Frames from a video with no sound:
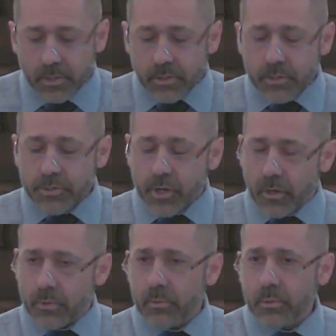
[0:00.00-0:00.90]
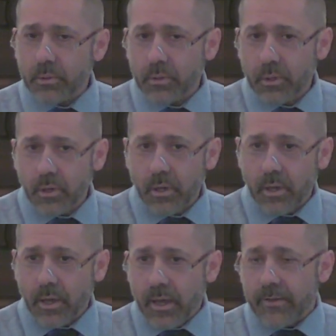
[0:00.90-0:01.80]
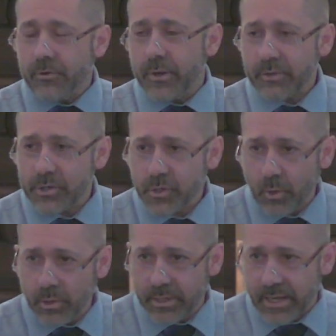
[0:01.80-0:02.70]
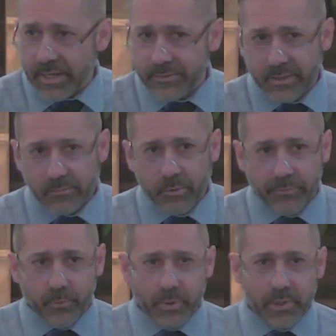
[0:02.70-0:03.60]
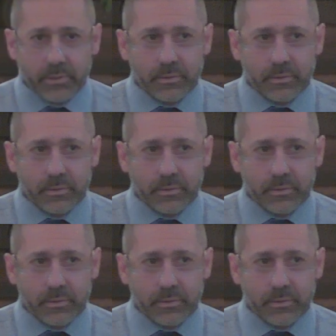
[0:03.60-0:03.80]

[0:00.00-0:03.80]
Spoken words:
"So, have you ever stolen anything before?